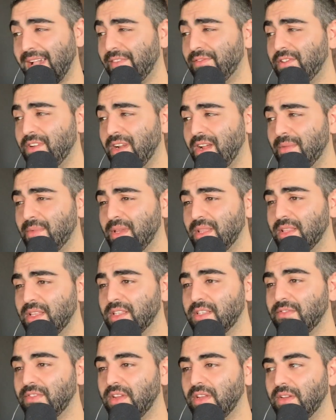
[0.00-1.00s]
after I
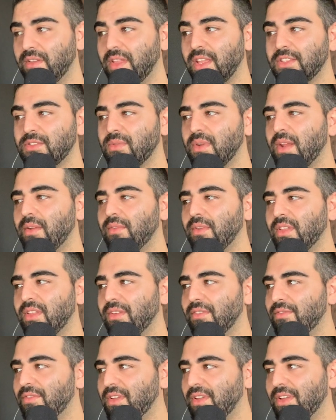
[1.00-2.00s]
made this video, that's when I
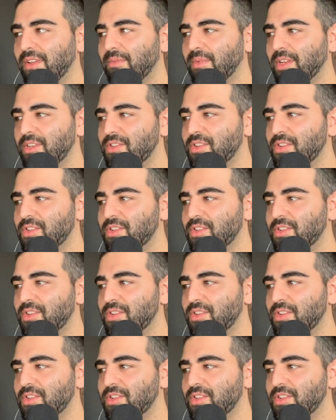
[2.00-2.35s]
really felt like